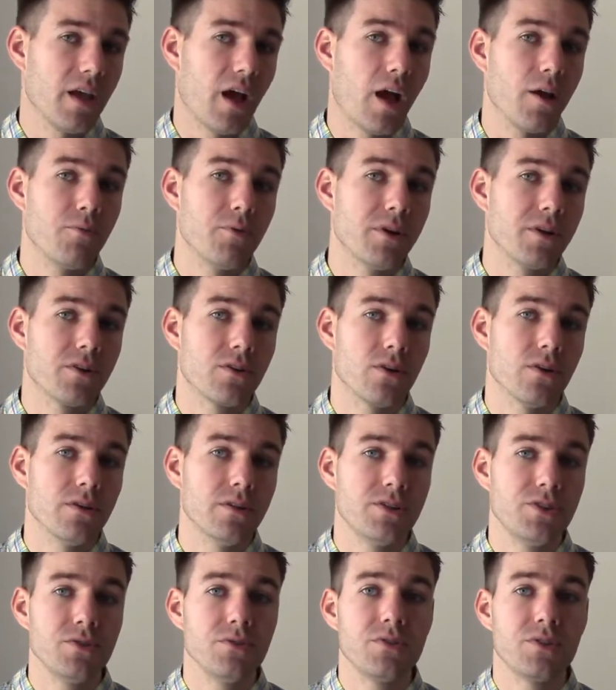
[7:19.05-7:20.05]
I would
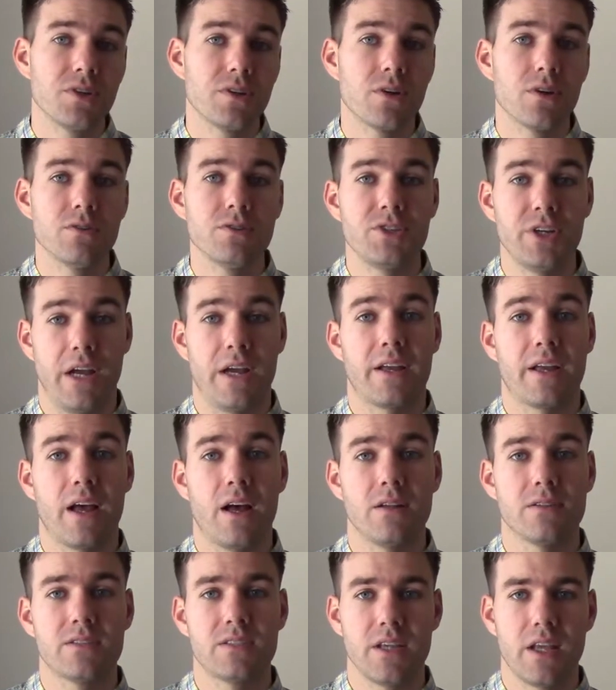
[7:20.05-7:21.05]
encourage you to go check
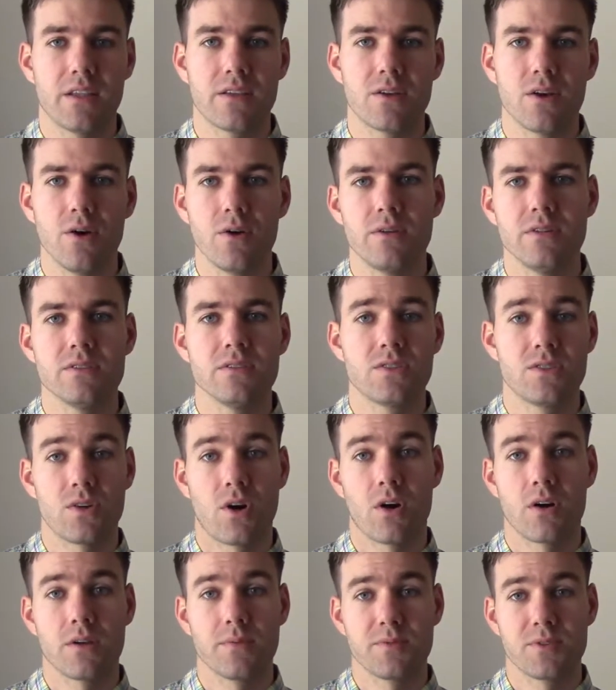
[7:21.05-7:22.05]
out Seth Godin's
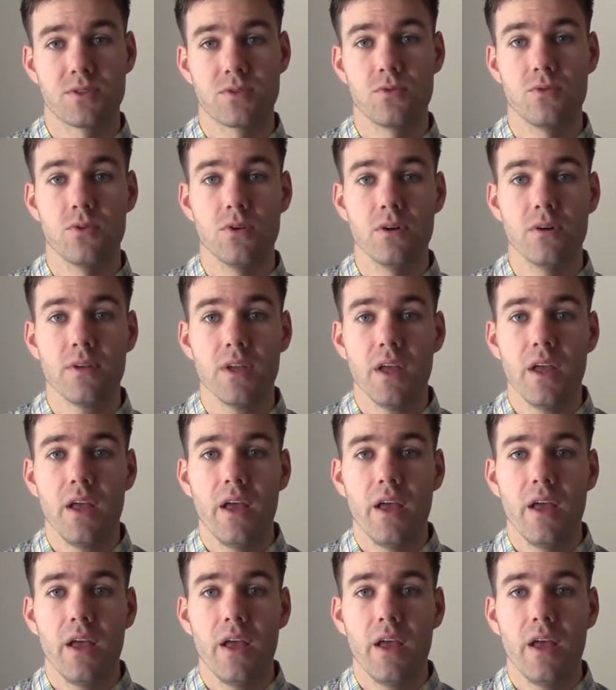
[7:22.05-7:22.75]
Startup School.